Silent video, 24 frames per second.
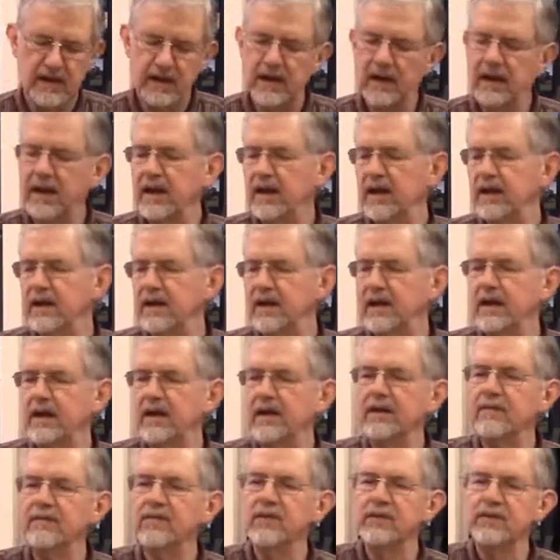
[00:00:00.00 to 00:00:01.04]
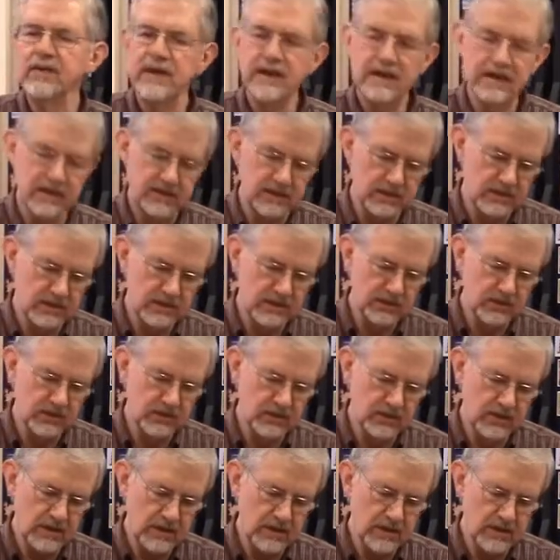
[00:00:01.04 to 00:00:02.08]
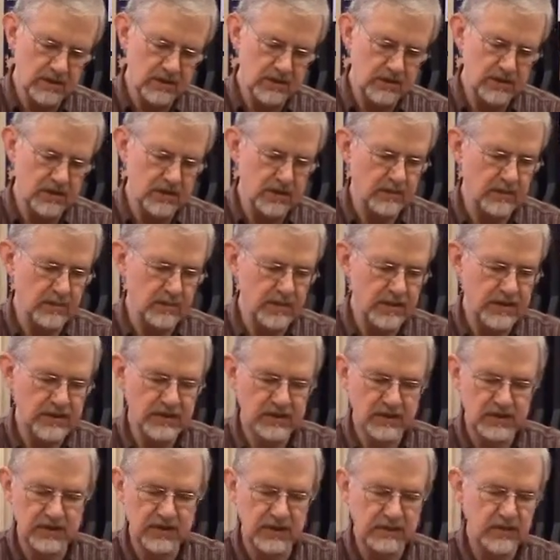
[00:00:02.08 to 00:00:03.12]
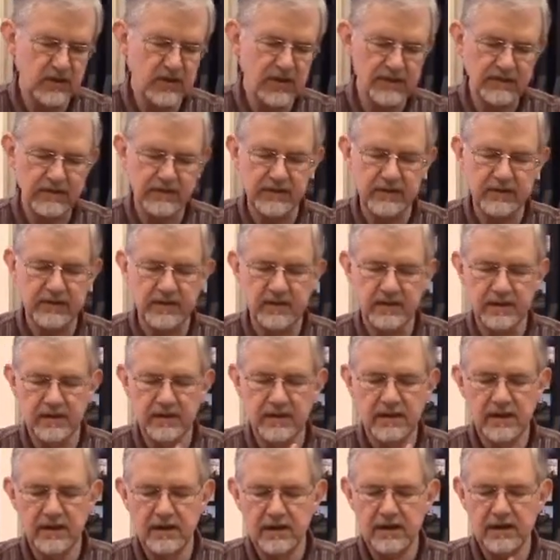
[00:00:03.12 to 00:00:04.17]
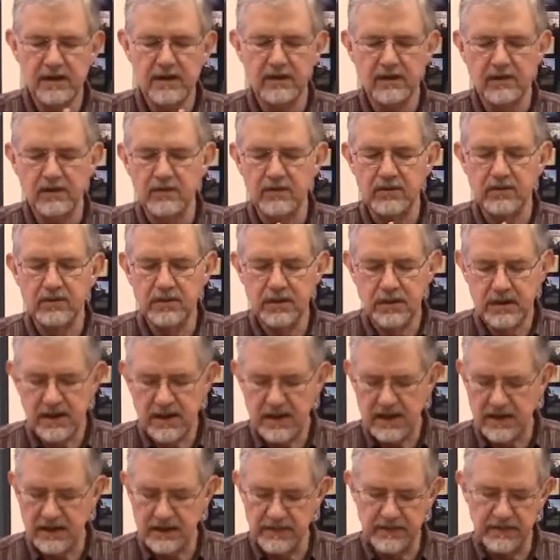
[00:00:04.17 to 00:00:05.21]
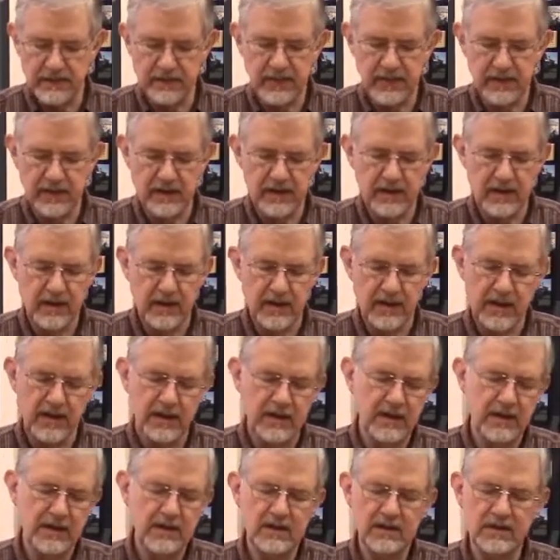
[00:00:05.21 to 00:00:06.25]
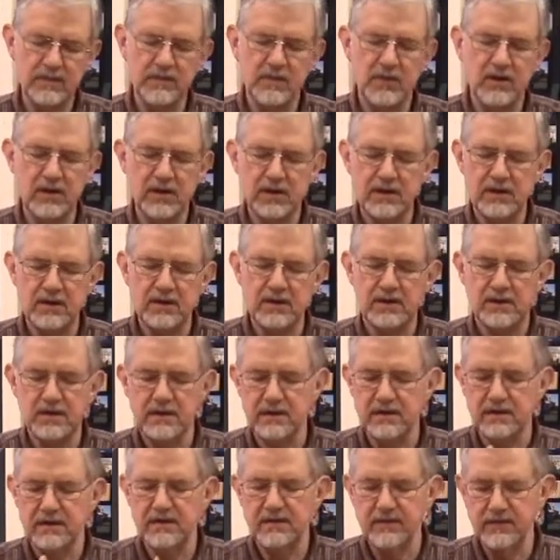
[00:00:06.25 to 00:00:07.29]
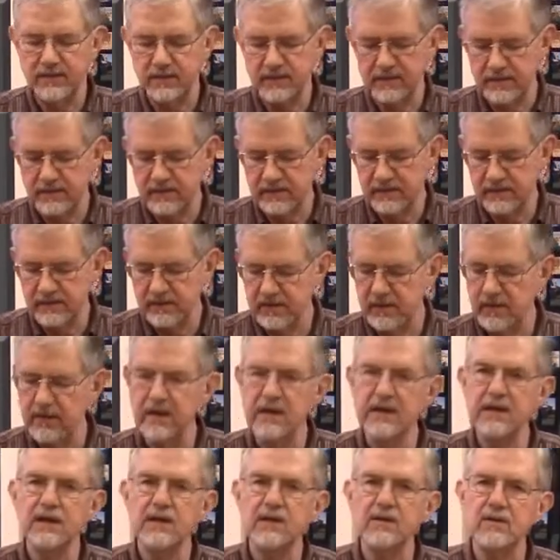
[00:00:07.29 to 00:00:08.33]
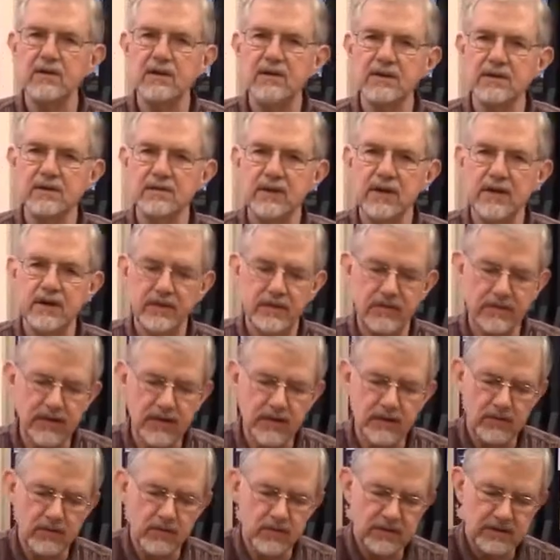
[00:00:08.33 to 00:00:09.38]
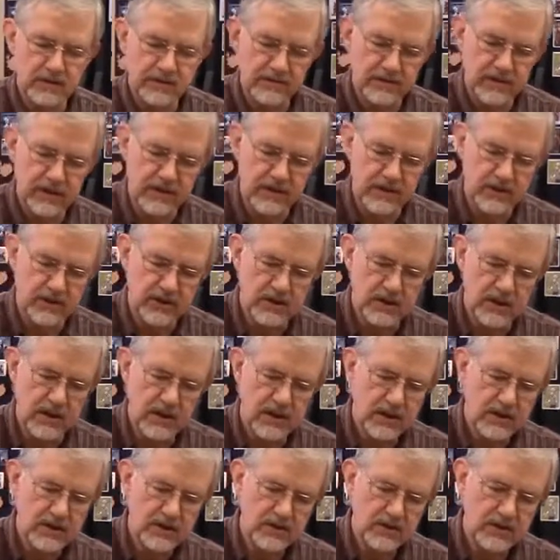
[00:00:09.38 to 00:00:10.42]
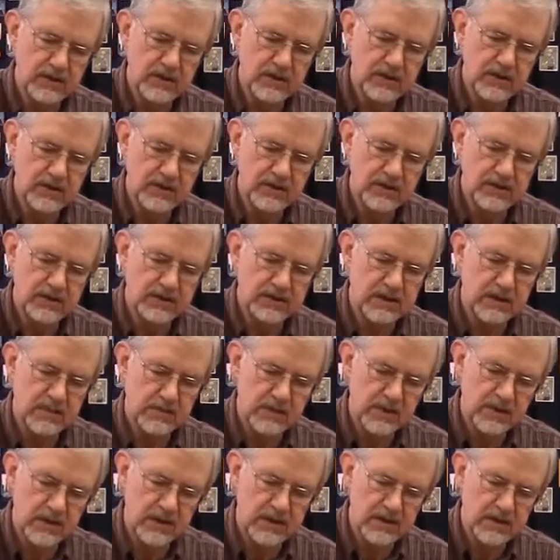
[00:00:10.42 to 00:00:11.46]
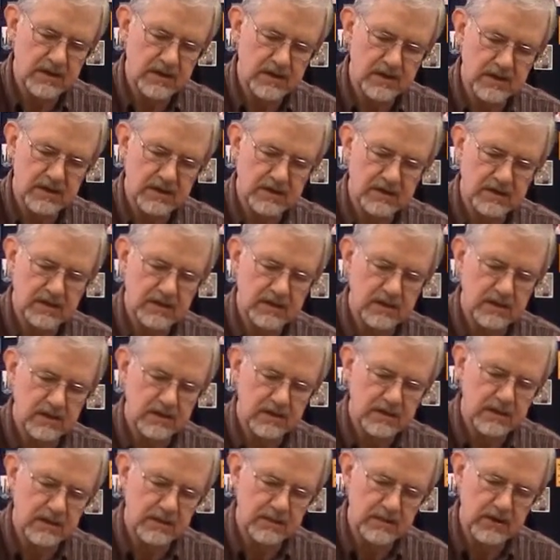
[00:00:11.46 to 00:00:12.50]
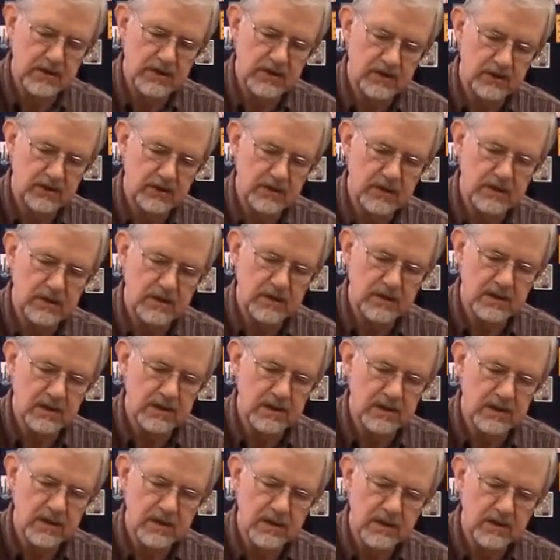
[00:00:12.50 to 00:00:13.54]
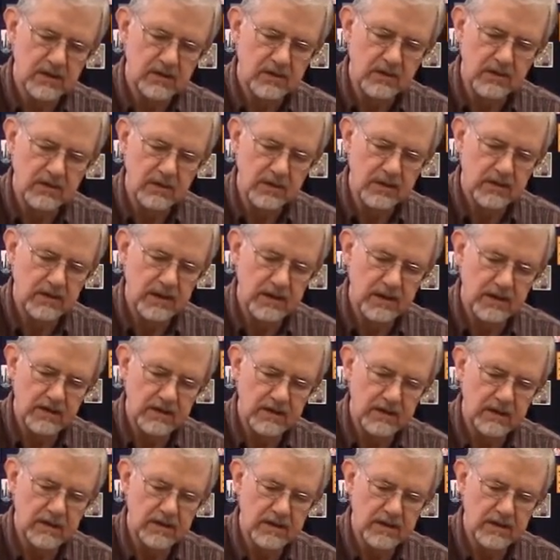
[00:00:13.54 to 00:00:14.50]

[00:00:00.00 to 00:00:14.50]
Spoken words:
And if you think it's a little too large, you can pinch some off and roll it again. And this ball of cookie dough is about 3/4 of an inch. So you can just dip it in this cinnamon and sugar, roll it around,